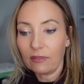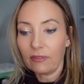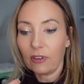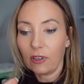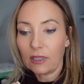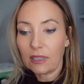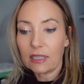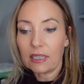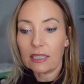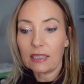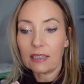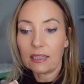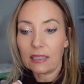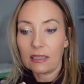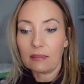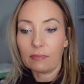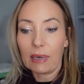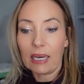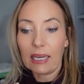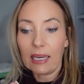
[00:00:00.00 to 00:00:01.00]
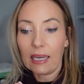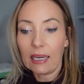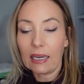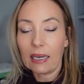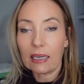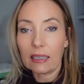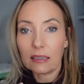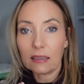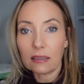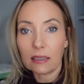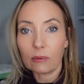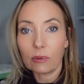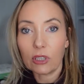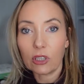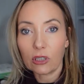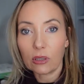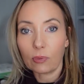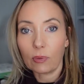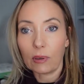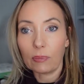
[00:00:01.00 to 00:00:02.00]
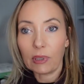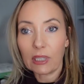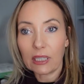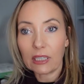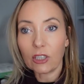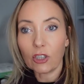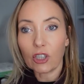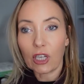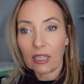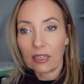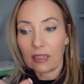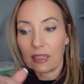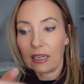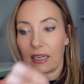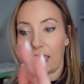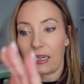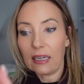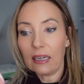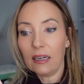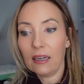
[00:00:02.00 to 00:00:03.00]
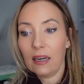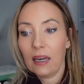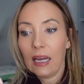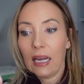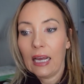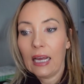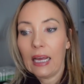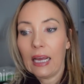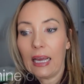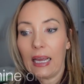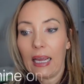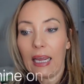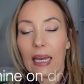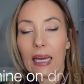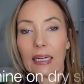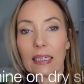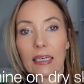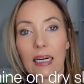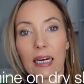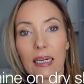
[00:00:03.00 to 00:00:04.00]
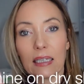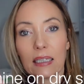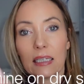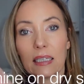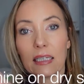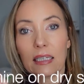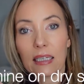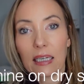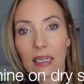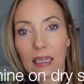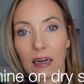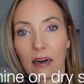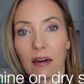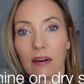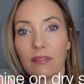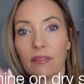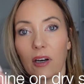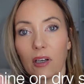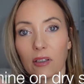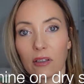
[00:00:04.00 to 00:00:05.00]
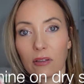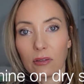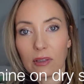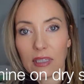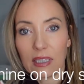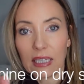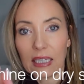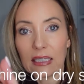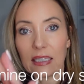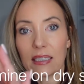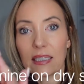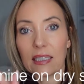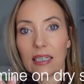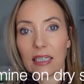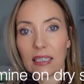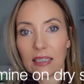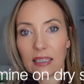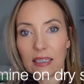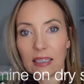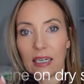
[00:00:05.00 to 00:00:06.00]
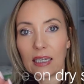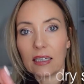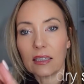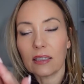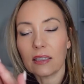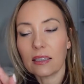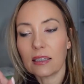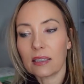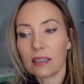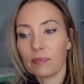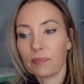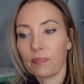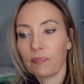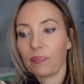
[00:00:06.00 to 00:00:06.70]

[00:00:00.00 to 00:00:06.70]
For instance, in my hands, I would just rub it in gently and kind of get off all those dead skin cells.